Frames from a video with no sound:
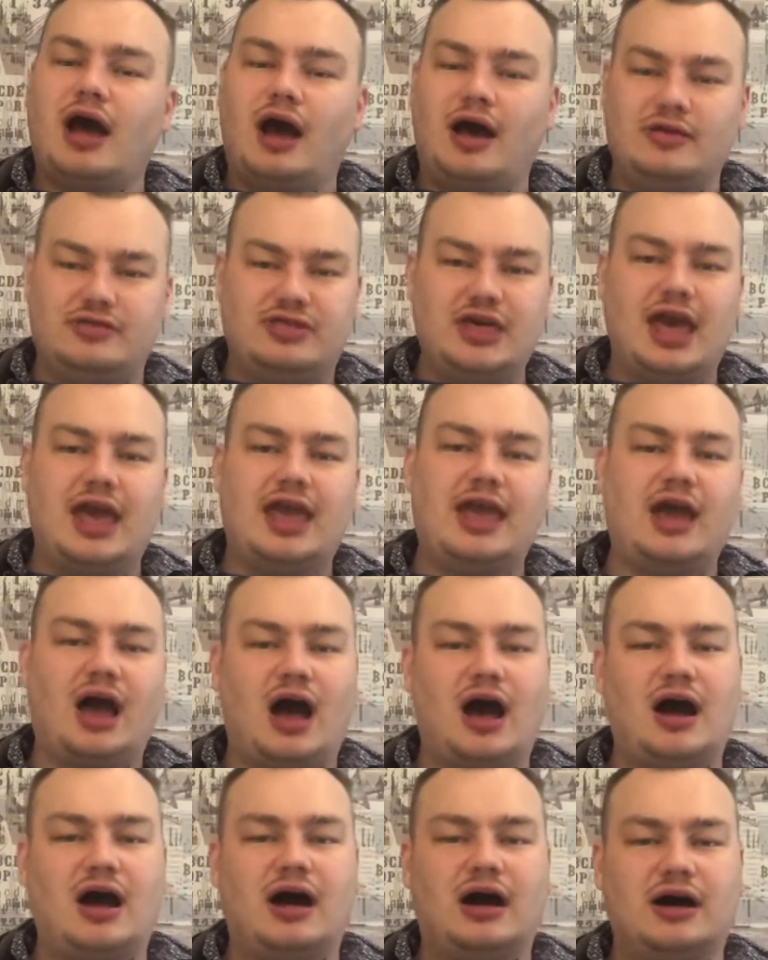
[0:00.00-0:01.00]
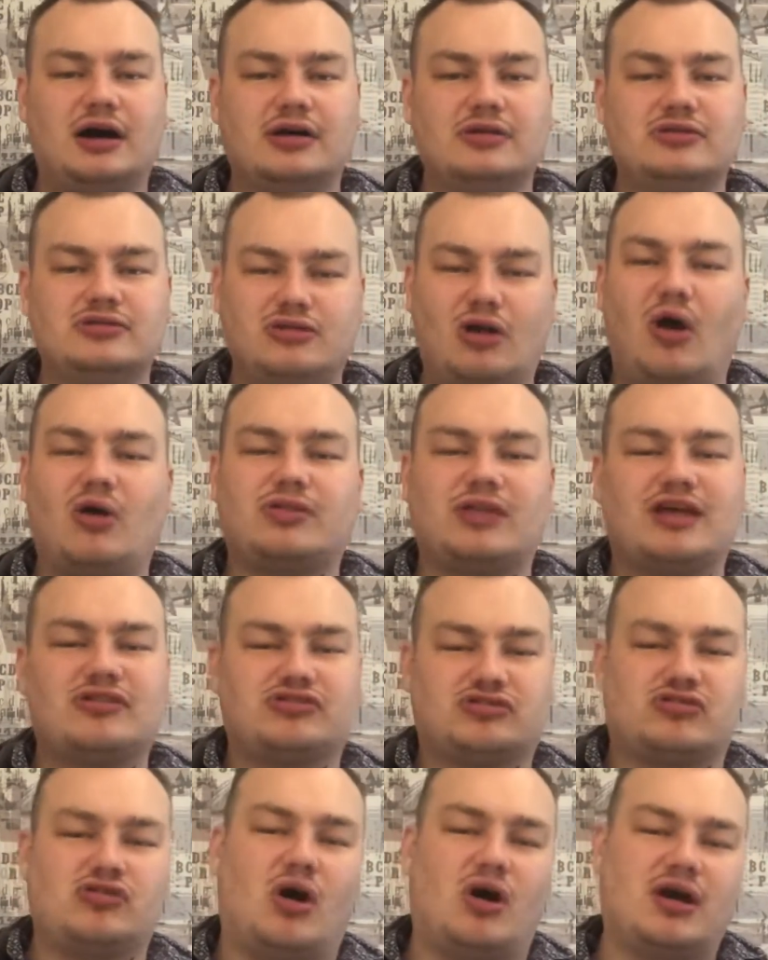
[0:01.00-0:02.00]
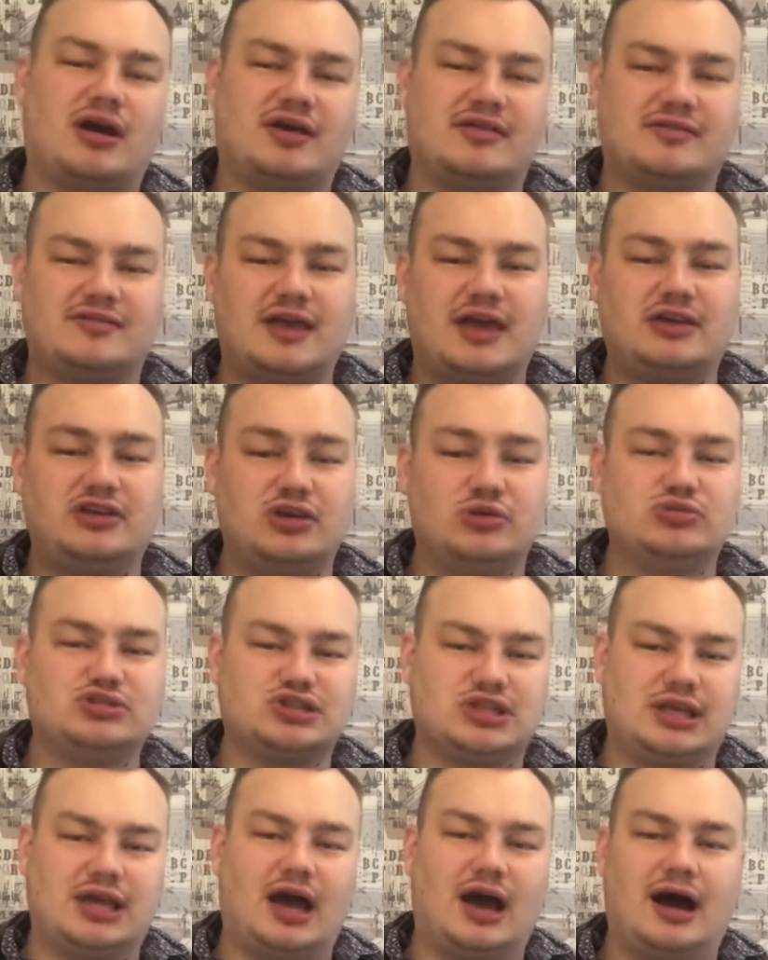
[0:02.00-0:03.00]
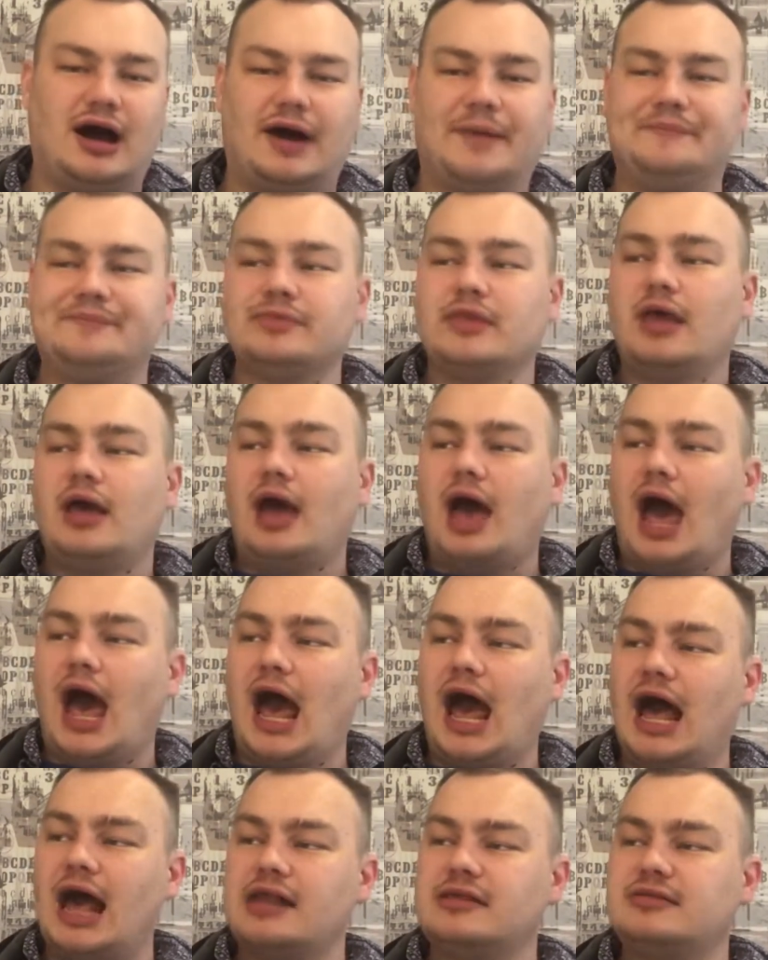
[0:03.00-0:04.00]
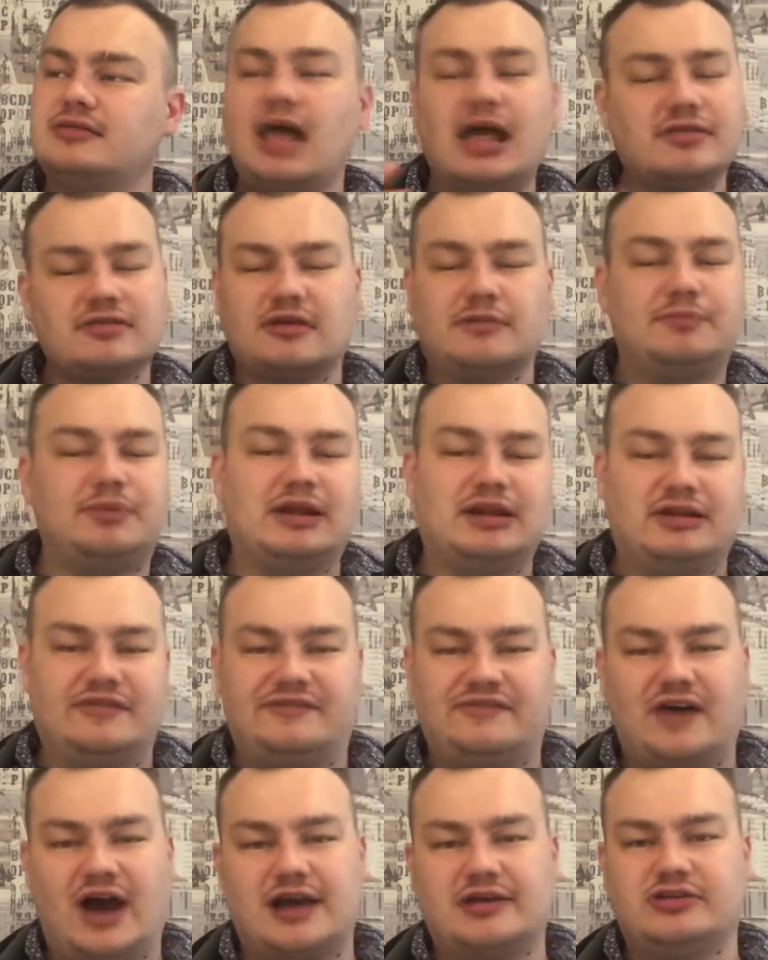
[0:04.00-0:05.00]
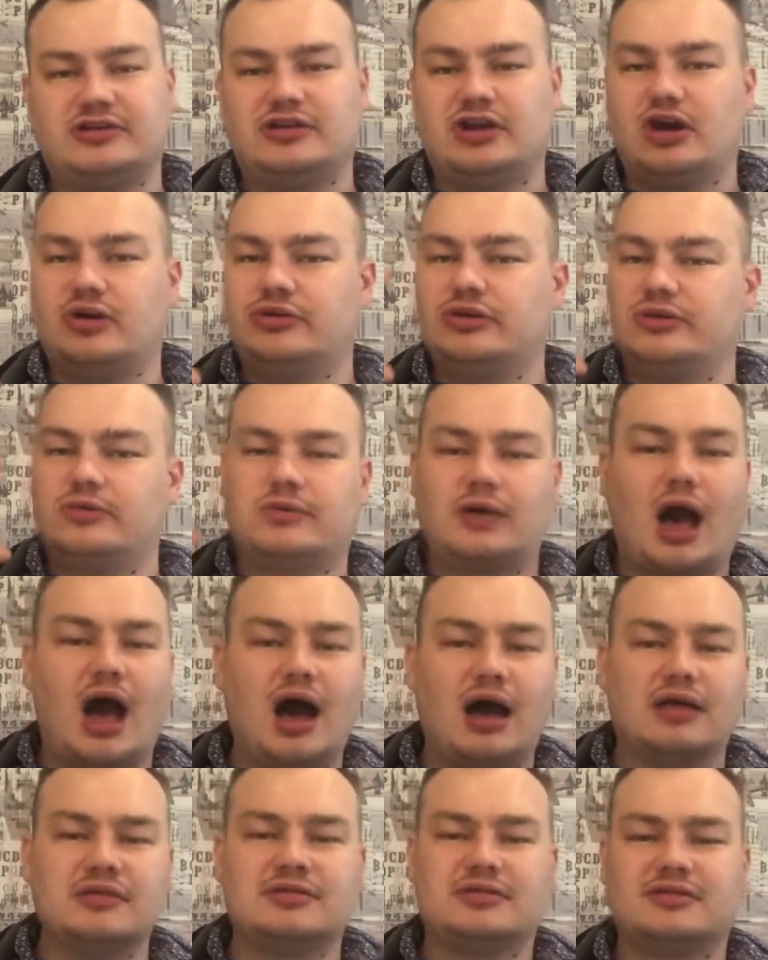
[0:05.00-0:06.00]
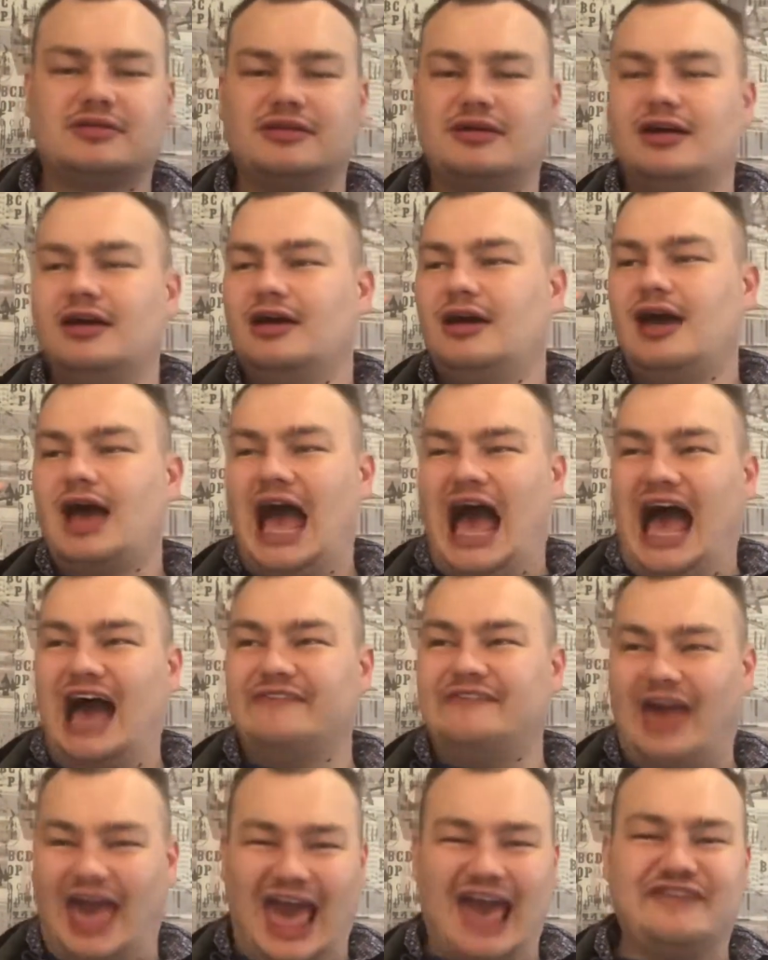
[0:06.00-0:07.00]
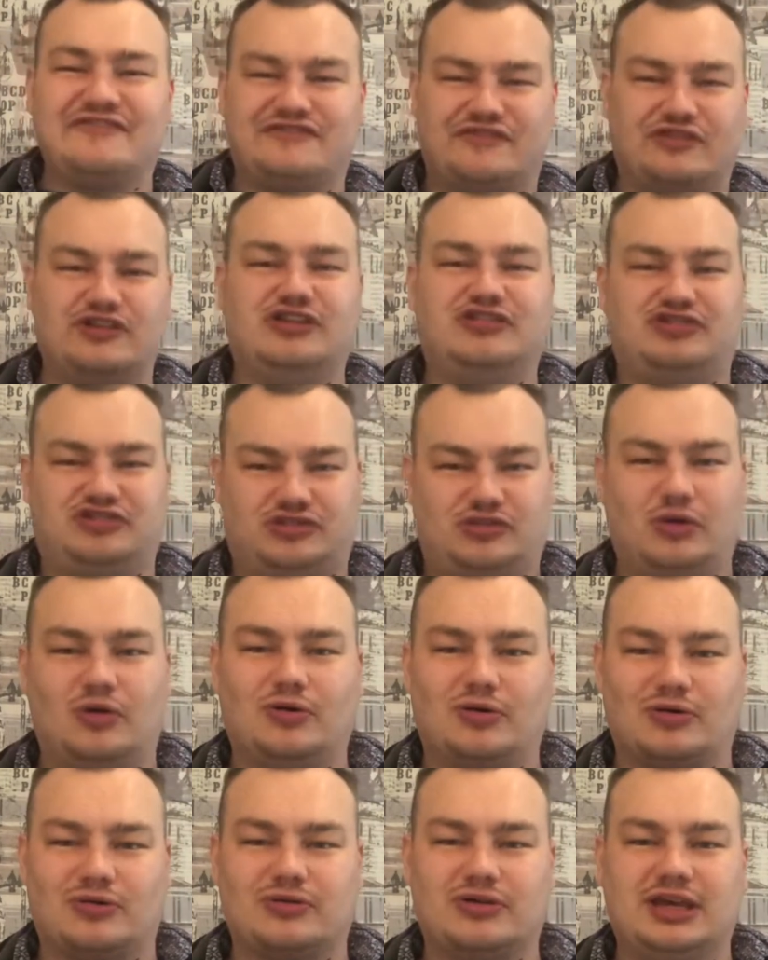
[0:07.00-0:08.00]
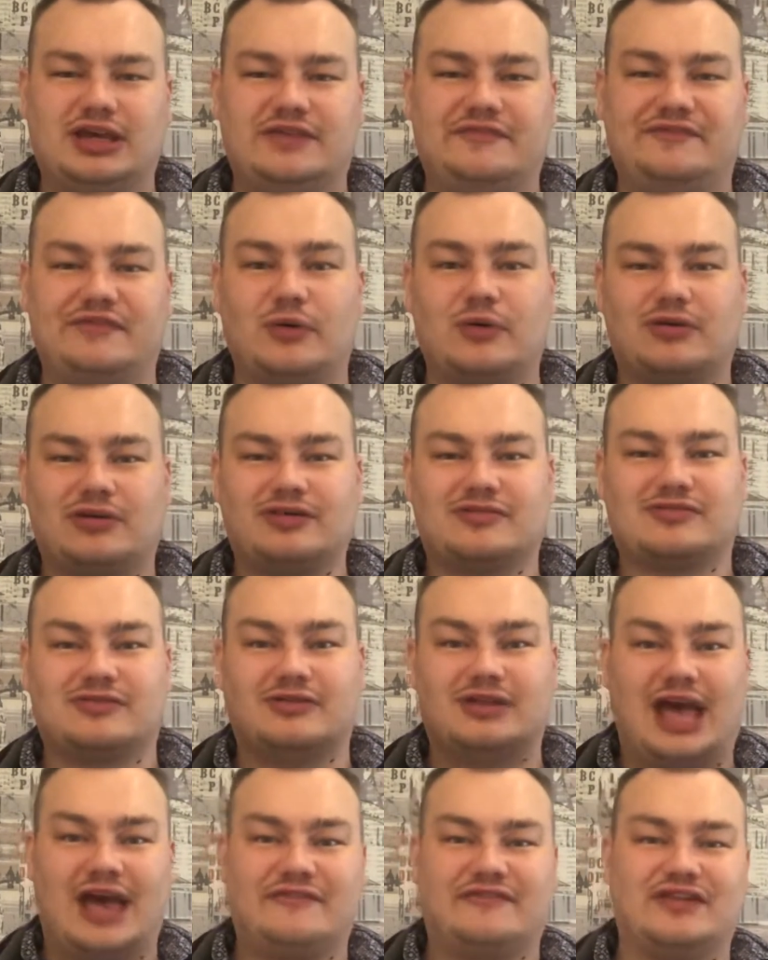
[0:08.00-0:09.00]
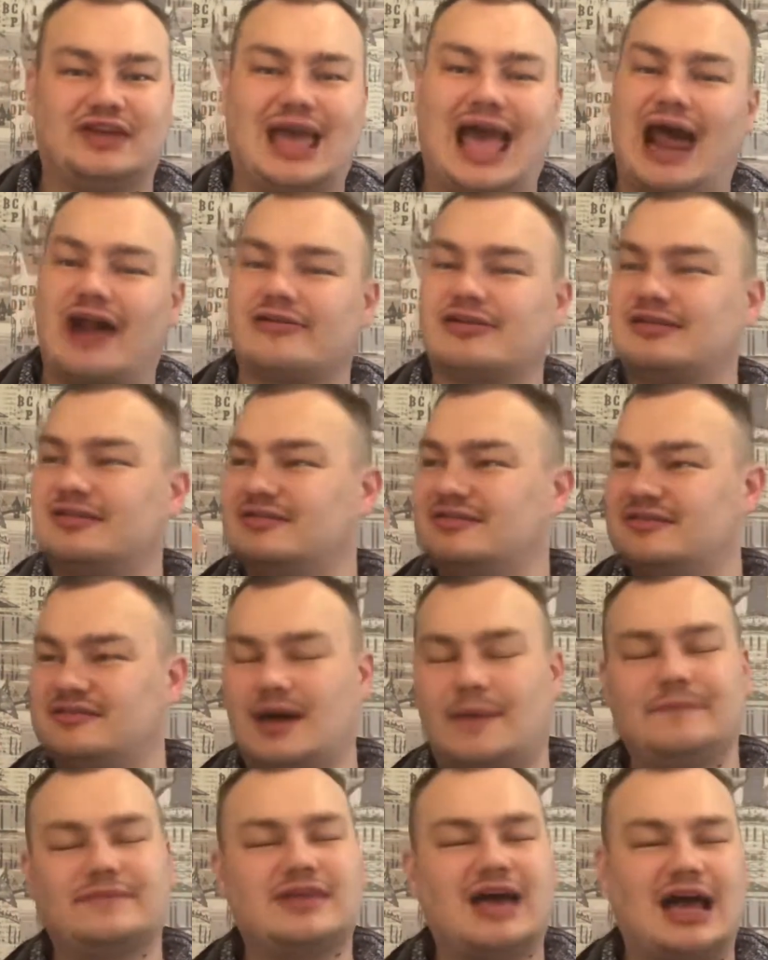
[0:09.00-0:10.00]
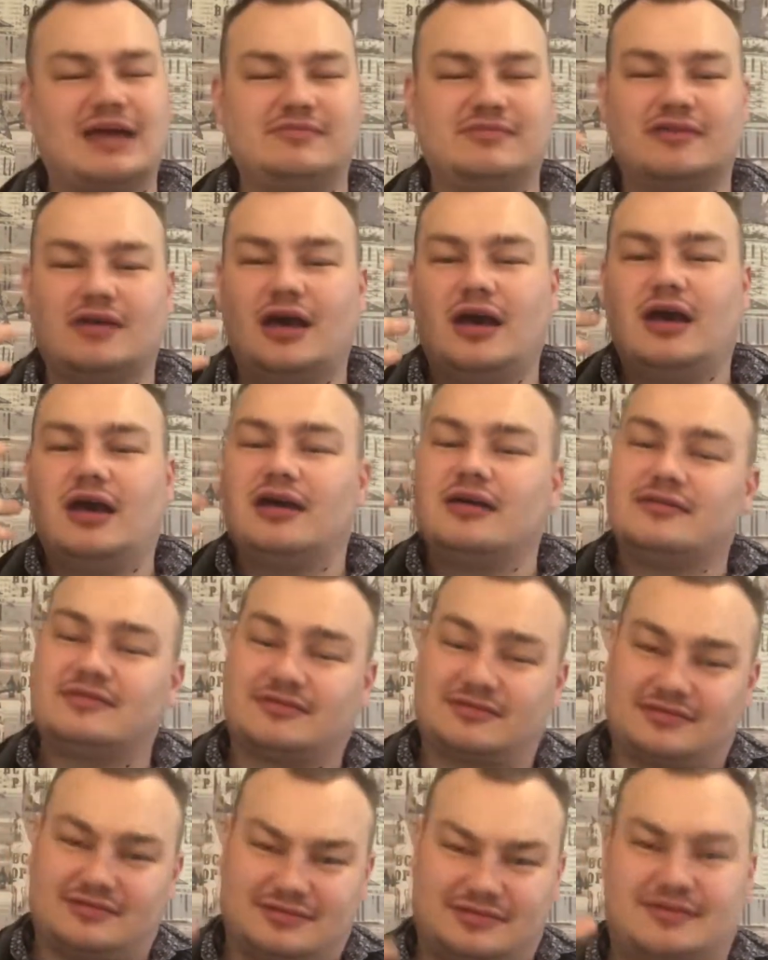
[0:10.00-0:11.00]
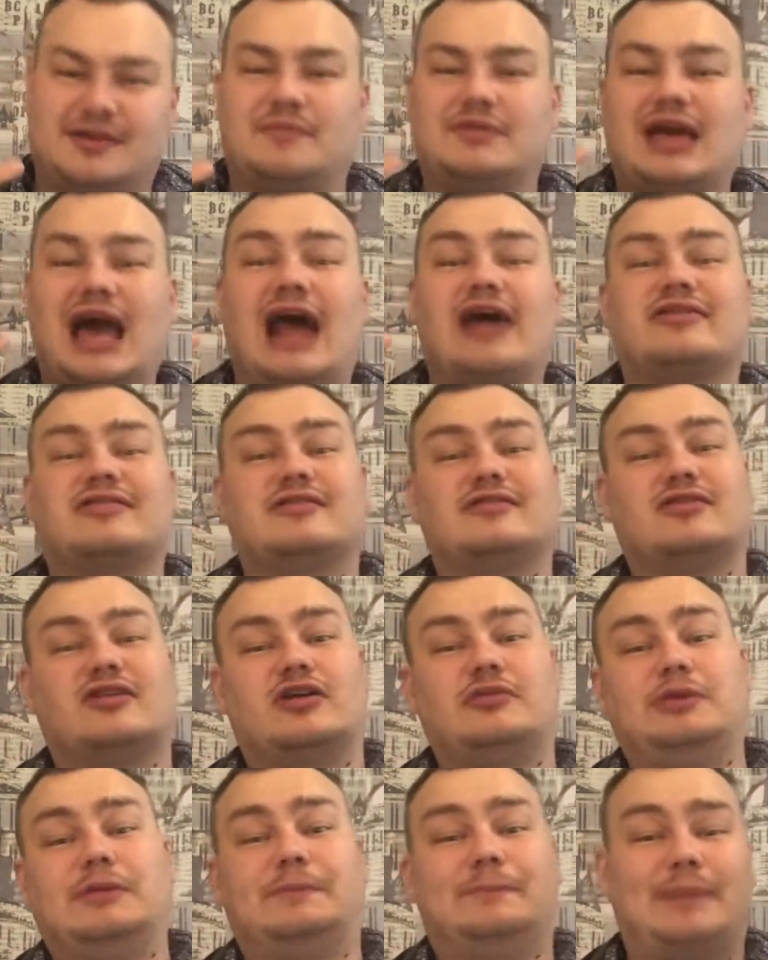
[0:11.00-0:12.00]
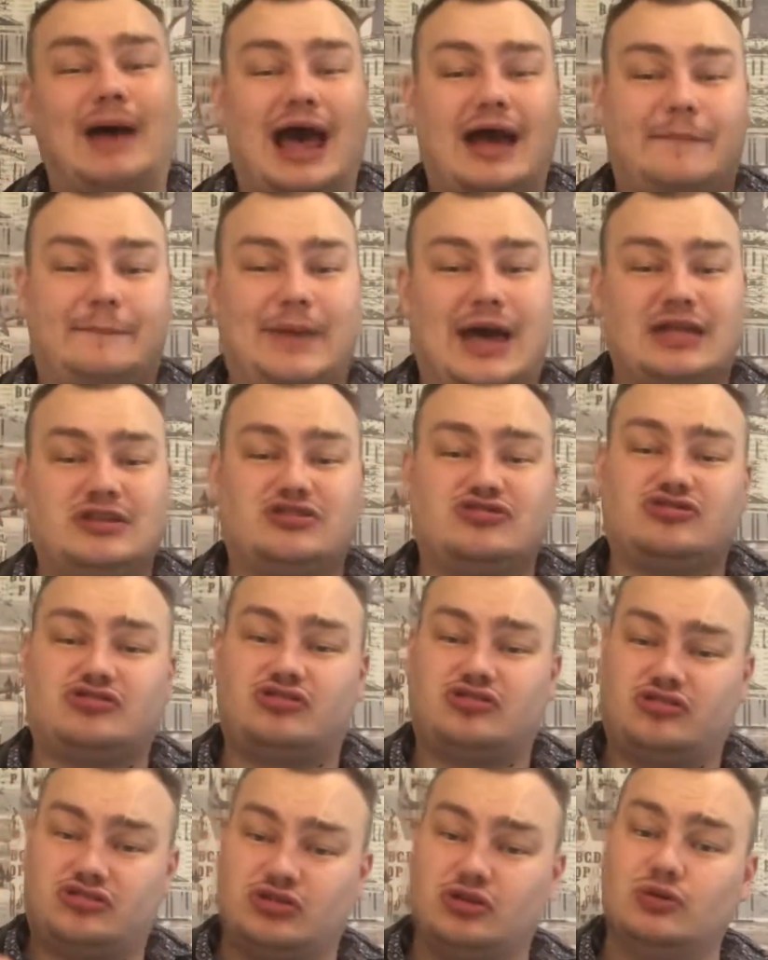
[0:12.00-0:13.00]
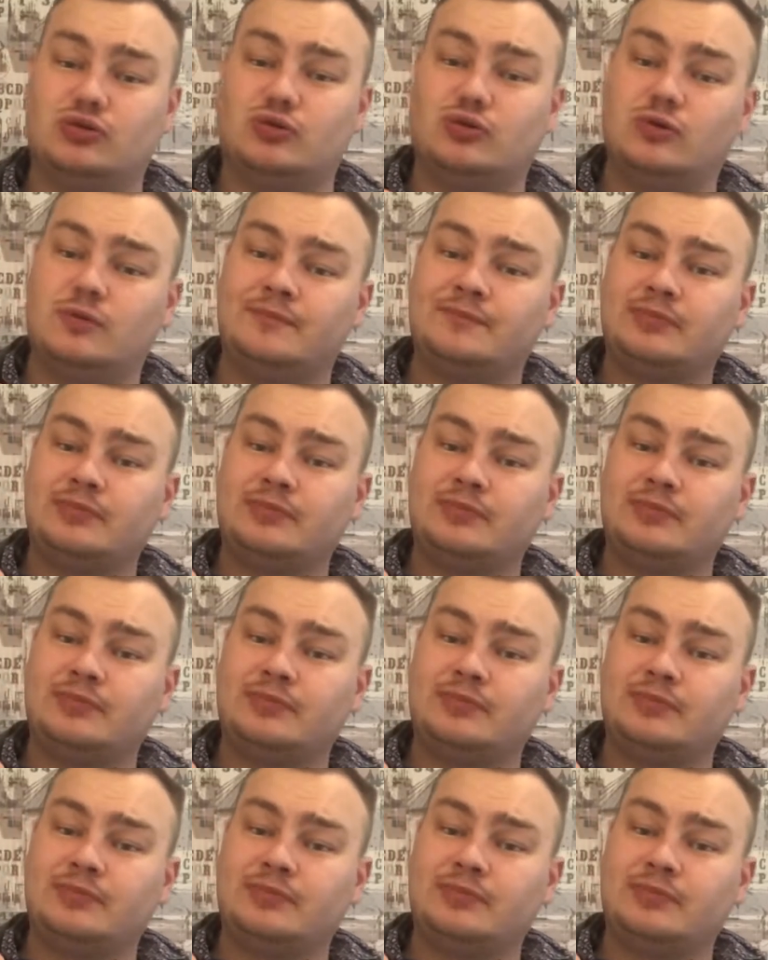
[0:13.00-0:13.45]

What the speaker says: they are not as strong as they usually are. And that's completely fine. You can't have every story focused on every character. Sometimes some characters are going to be backbenched to